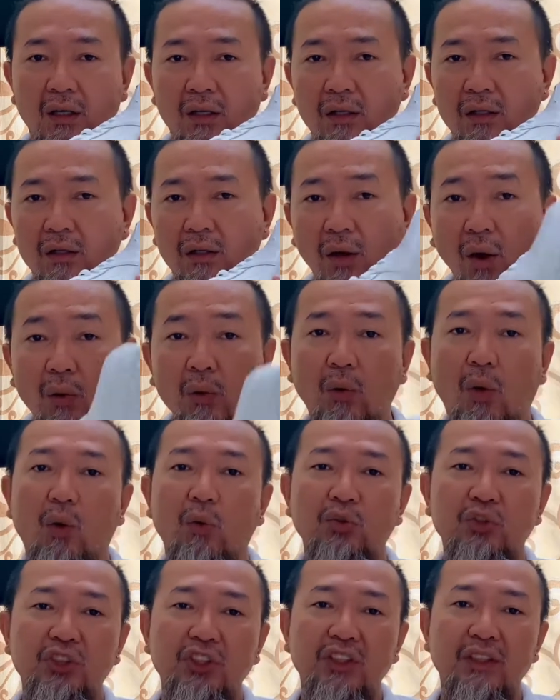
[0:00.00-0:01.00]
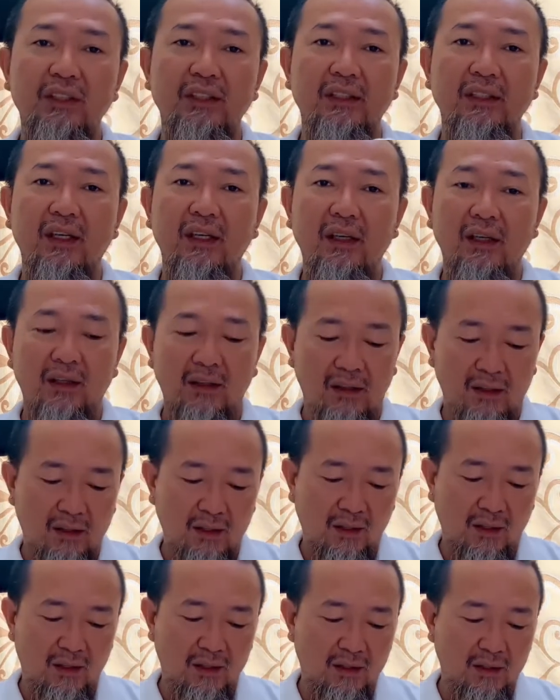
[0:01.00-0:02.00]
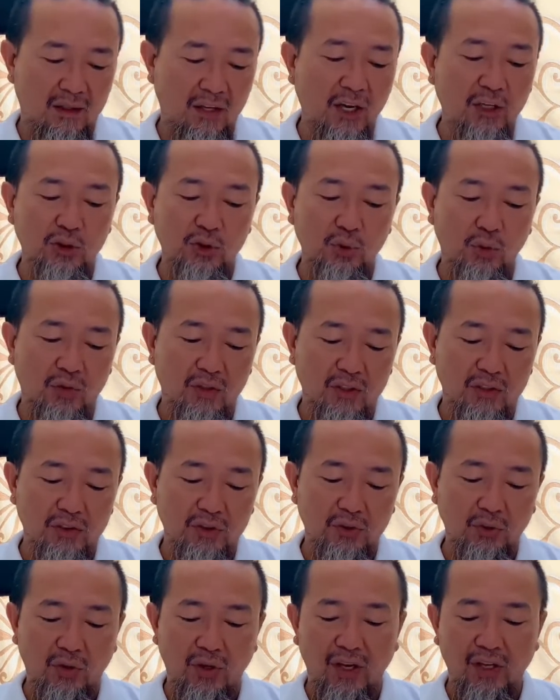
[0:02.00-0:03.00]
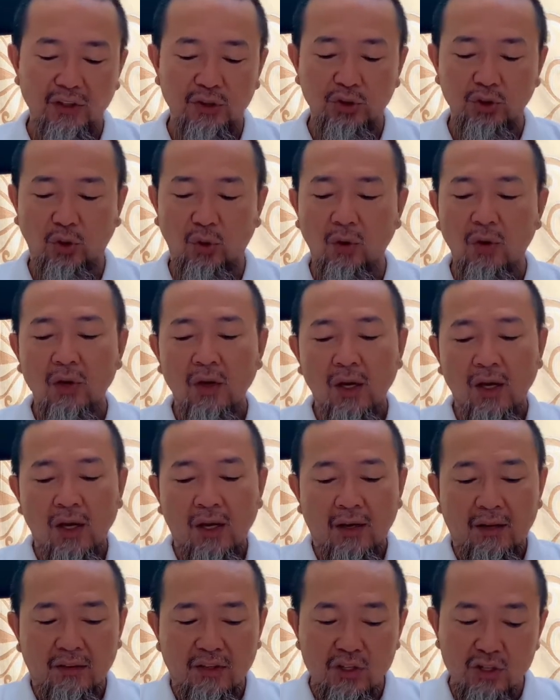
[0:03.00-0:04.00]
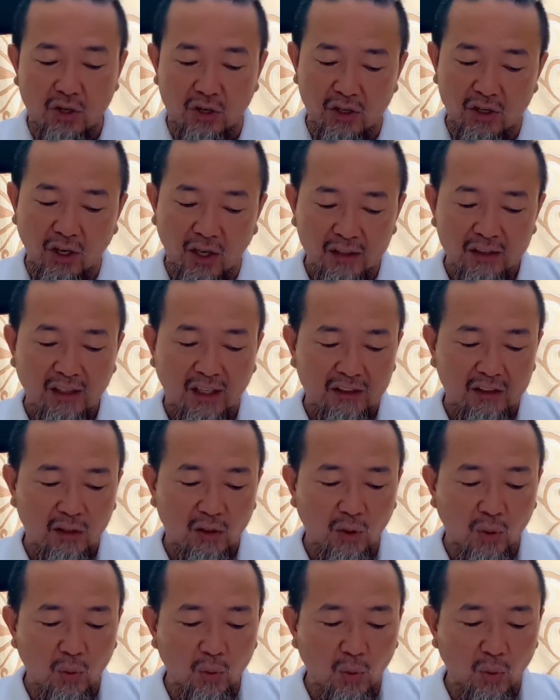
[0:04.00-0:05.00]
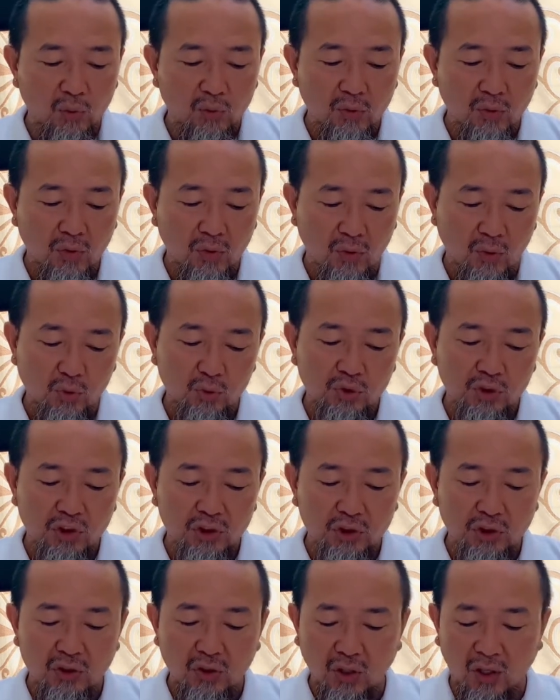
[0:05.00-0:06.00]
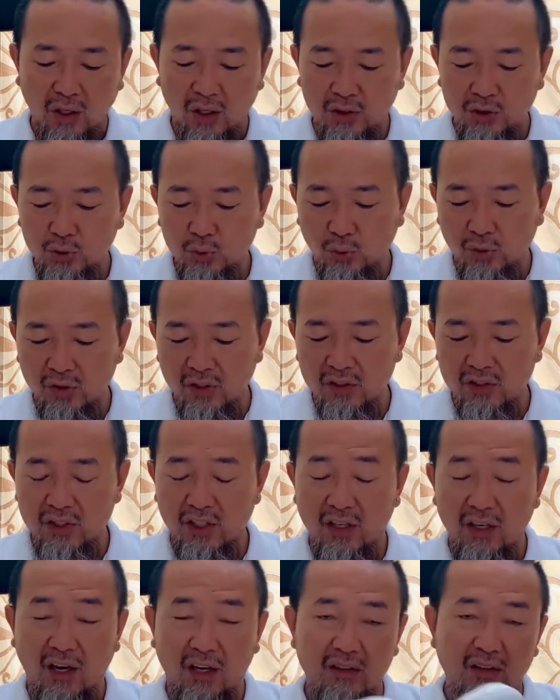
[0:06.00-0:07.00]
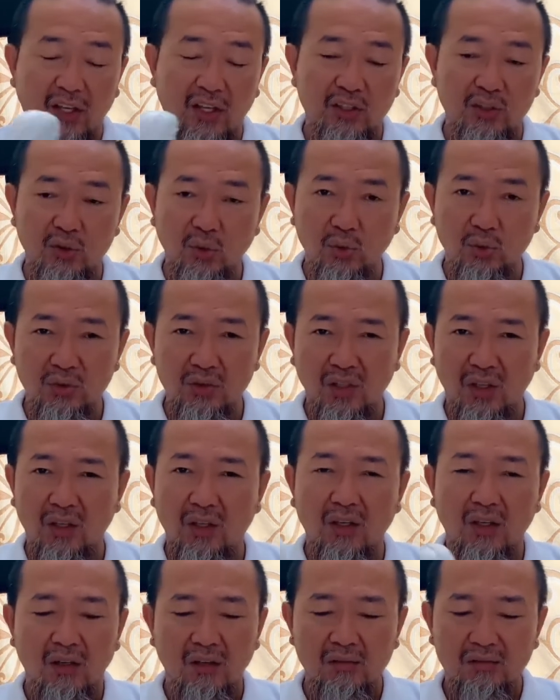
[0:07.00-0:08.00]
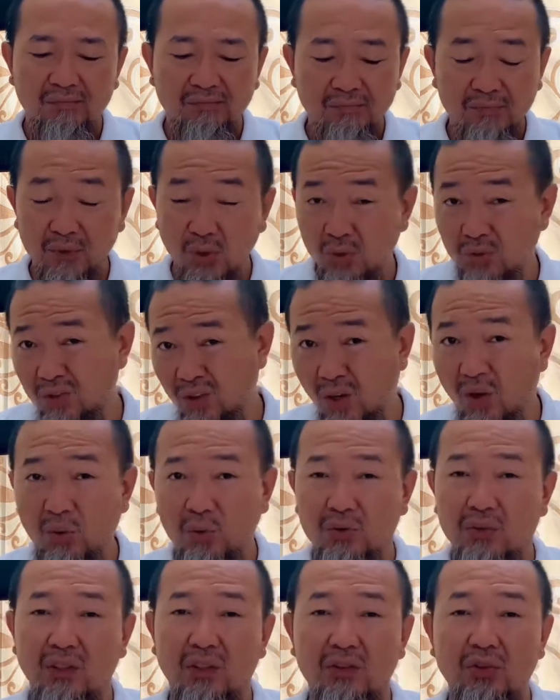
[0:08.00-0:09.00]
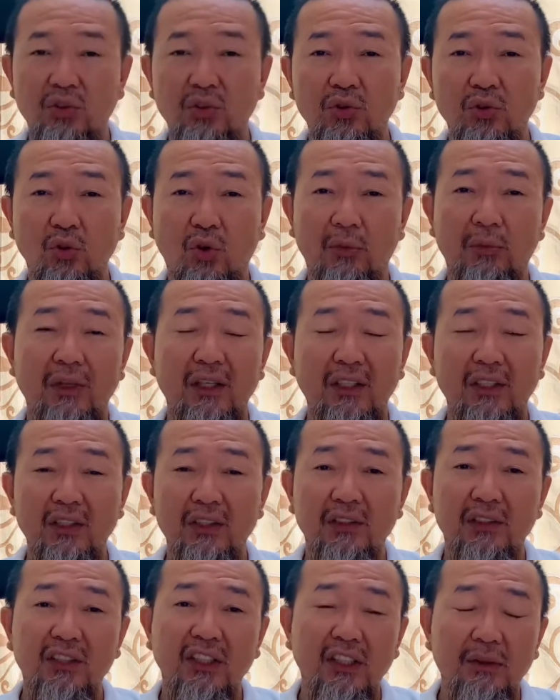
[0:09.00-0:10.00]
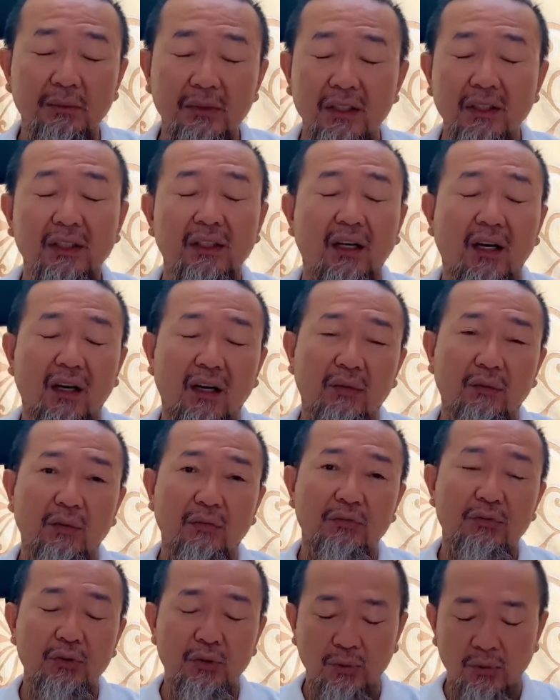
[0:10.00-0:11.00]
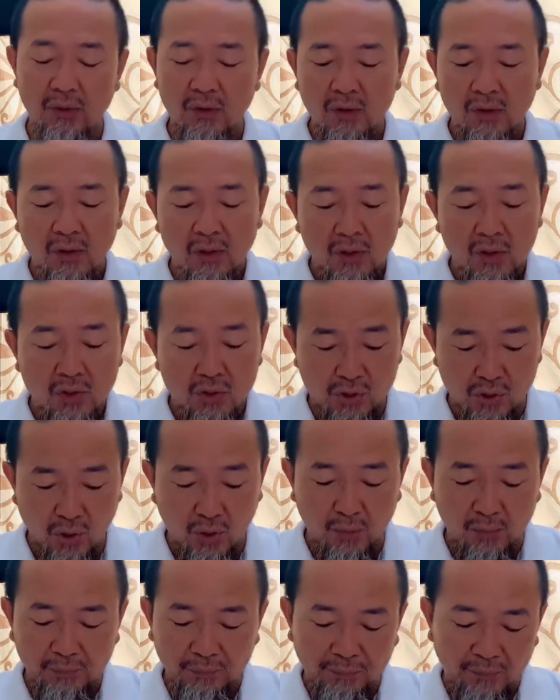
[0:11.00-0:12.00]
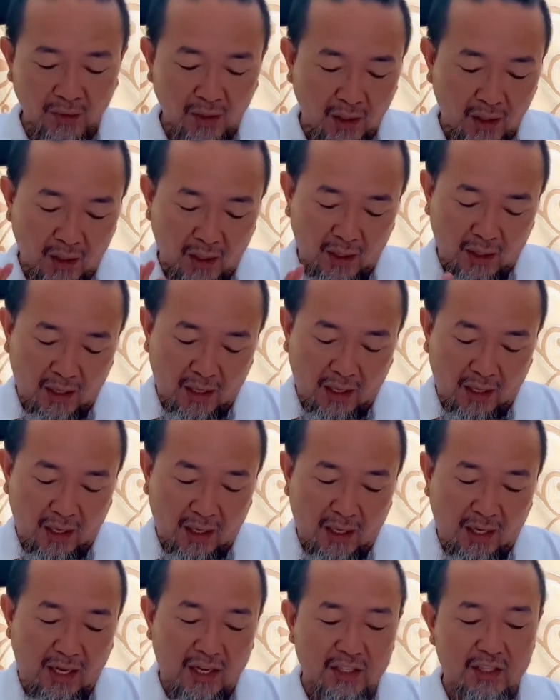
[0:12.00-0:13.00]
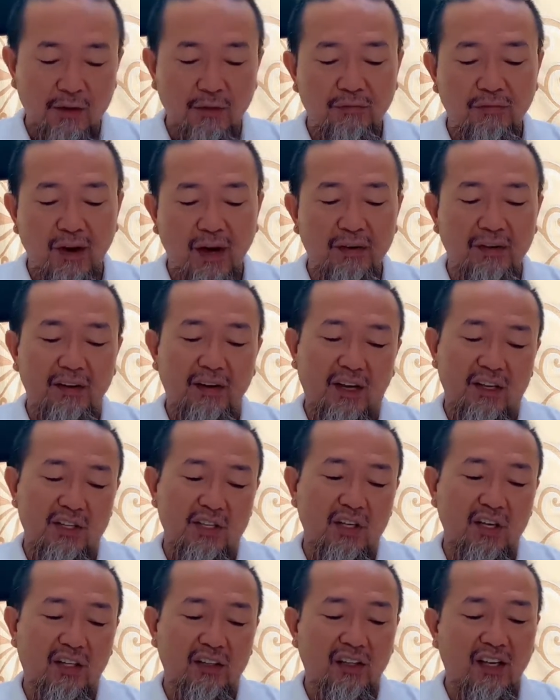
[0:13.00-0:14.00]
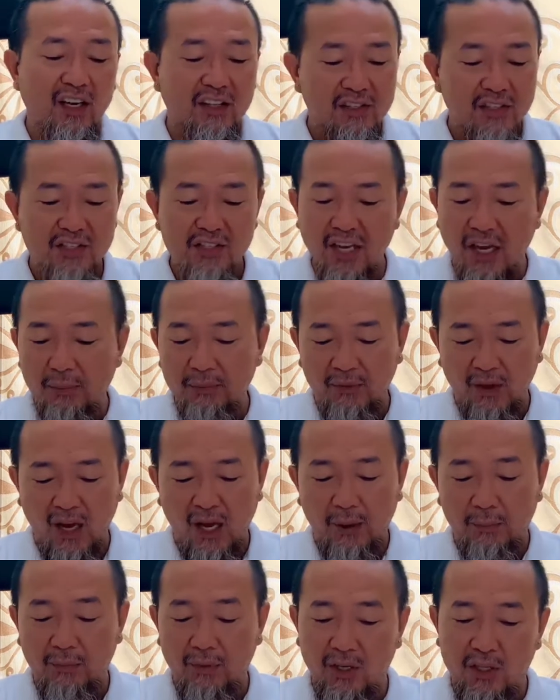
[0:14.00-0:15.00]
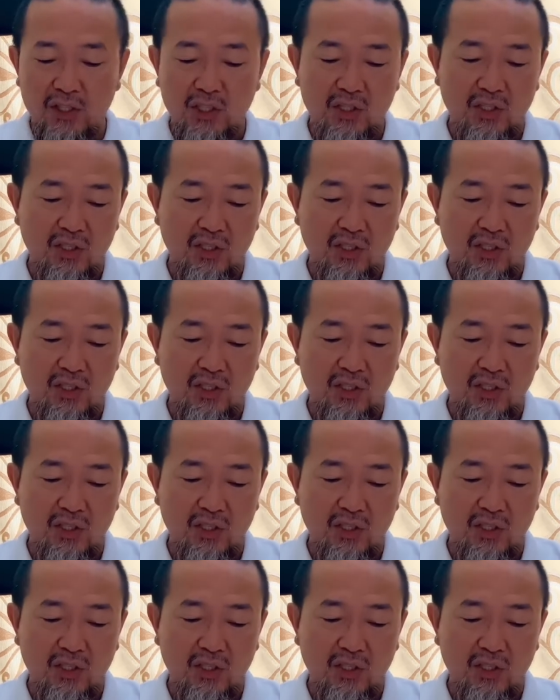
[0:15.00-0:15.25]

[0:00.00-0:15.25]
low OG Air Jordans, okay? So these are cut like the low OG Jordans and not like those lows that you normally see me review. So it's a very nice cut. And at the same time, it